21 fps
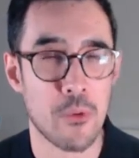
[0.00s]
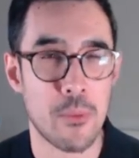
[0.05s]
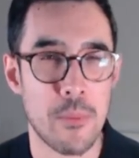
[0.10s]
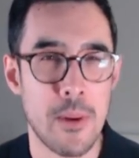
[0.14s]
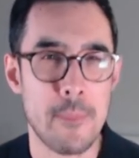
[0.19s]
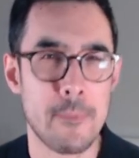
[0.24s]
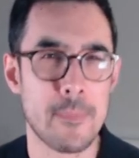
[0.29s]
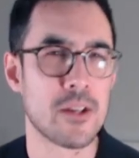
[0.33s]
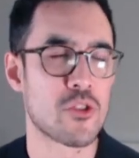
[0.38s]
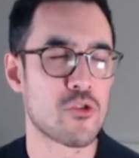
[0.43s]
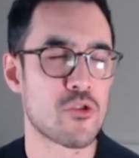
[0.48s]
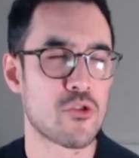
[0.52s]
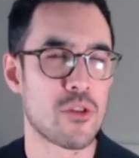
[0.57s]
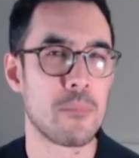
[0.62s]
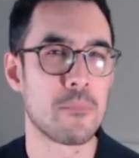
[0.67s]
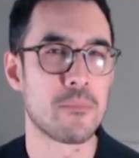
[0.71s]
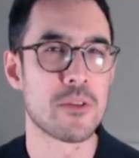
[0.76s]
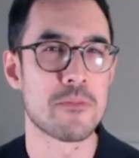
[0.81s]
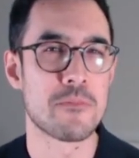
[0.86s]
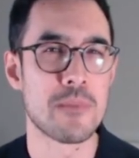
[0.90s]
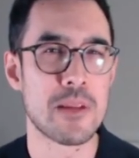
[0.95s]
Remember,
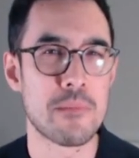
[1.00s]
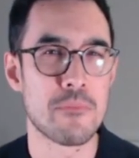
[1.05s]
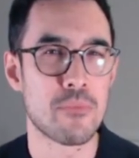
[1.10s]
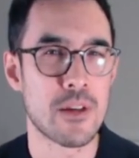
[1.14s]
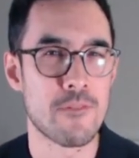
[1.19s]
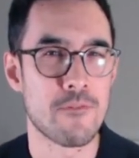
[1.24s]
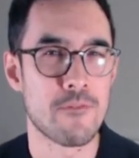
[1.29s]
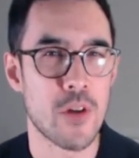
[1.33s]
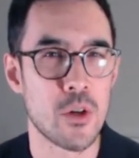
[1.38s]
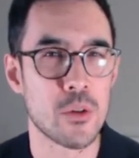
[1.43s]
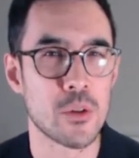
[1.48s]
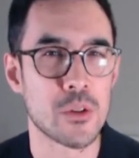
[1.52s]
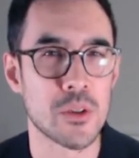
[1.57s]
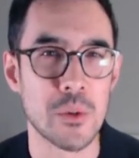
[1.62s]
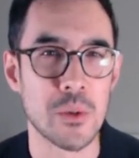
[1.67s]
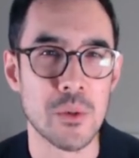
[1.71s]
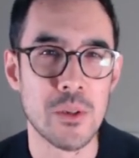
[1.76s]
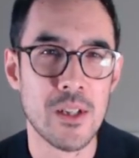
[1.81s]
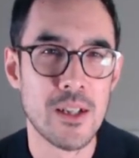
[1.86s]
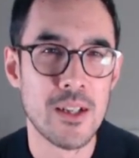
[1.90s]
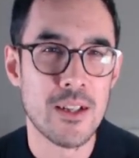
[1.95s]
Trump has been pretty
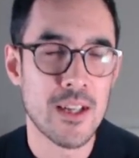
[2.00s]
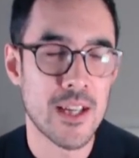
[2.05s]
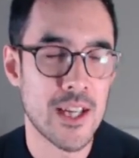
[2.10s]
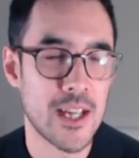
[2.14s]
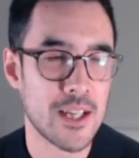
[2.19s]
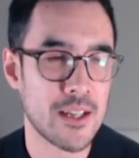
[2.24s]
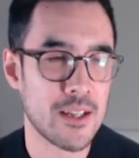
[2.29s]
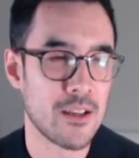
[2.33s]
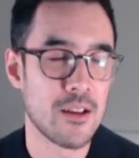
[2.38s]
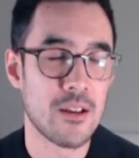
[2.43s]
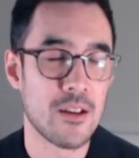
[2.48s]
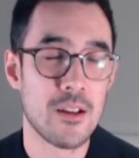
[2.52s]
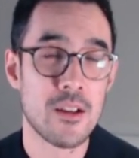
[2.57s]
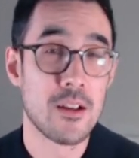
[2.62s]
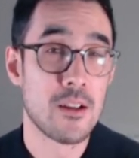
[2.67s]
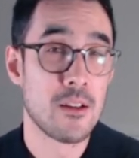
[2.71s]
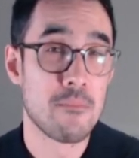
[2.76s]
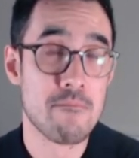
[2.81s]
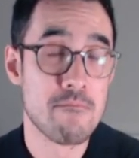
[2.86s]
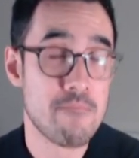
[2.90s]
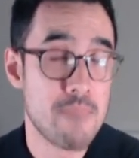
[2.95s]
vocal in
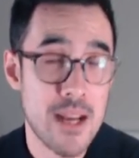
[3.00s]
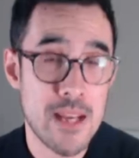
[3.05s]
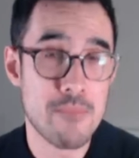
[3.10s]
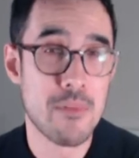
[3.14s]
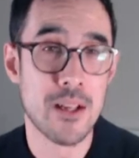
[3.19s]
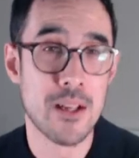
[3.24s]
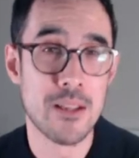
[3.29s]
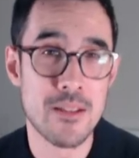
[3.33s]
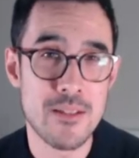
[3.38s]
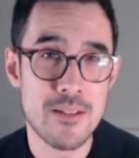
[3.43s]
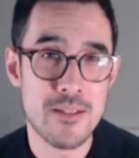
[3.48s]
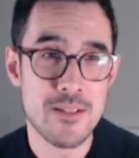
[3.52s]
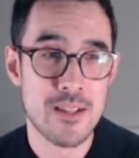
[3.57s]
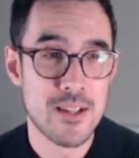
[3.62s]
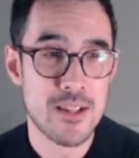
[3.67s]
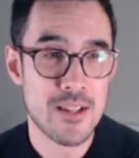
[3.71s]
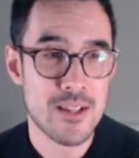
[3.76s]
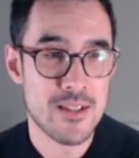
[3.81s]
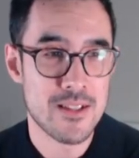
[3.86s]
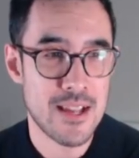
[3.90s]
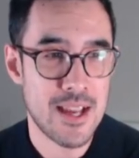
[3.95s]
many months
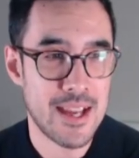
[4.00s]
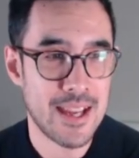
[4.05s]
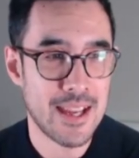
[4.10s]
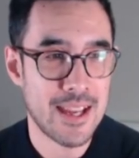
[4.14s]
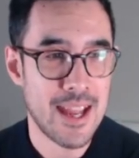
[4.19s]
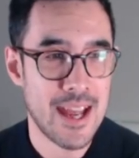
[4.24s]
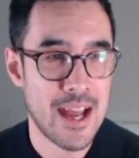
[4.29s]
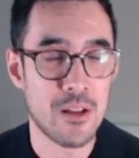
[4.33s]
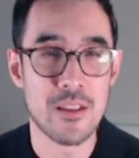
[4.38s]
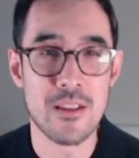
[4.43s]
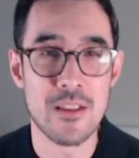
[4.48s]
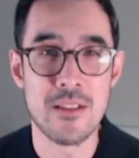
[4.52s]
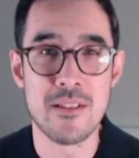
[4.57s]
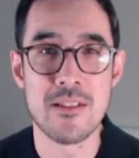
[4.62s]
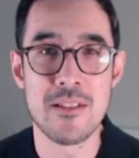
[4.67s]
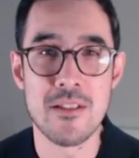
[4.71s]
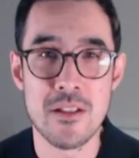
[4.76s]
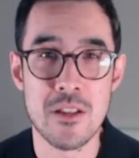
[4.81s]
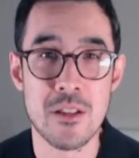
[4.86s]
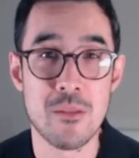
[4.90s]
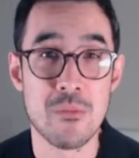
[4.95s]
saying how the
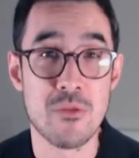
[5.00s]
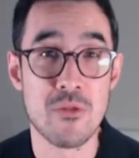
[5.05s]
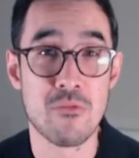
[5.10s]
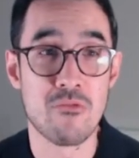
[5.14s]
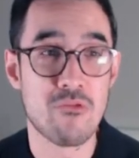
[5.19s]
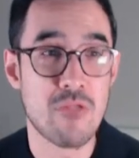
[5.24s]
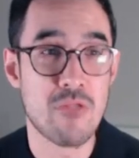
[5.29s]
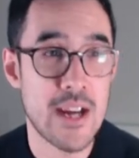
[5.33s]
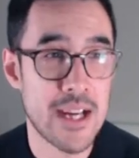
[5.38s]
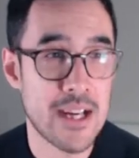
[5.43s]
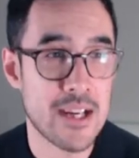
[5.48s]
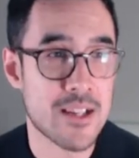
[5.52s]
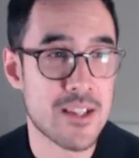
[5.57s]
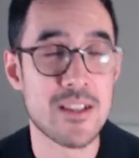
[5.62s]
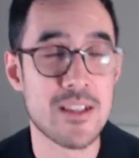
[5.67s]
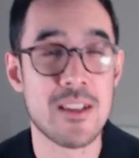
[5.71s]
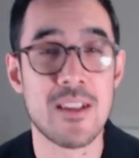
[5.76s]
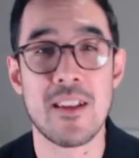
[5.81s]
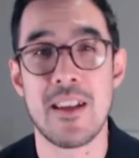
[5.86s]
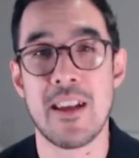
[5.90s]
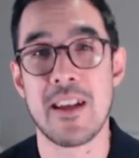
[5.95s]
system's rigged
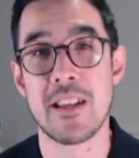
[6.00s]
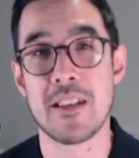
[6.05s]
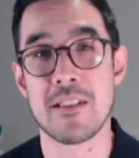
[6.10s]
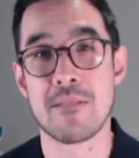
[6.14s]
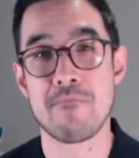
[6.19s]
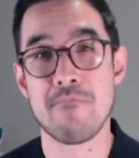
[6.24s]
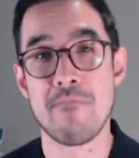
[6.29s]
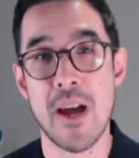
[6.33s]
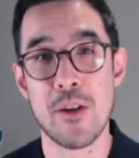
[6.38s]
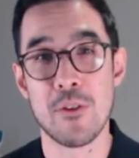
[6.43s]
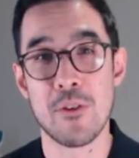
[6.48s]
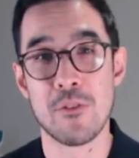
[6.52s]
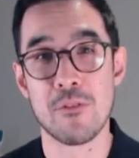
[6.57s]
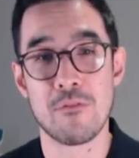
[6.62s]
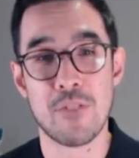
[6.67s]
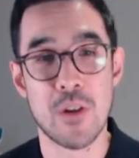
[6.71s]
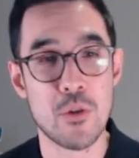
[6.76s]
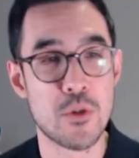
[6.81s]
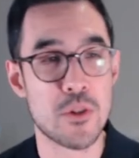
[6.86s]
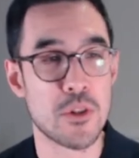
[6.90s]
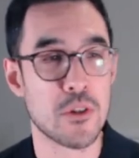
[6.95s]
and there's mail
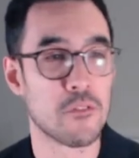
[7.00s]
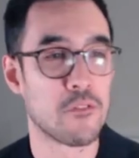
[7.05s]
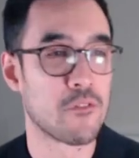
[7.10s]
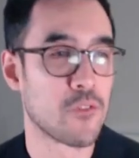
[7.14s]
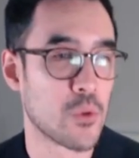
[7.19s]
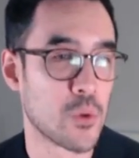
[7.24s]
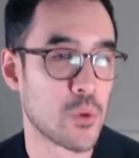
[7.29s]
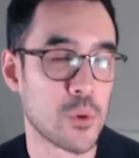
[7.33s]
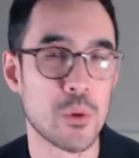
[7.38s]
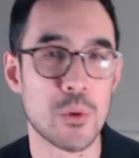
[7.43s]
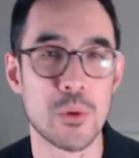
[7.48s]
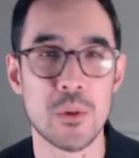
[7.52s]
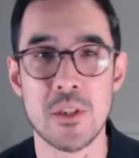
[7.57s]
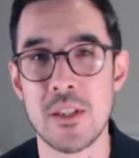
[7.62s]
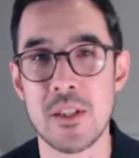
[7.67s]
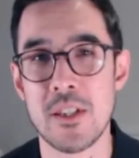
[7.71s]
voter fraud.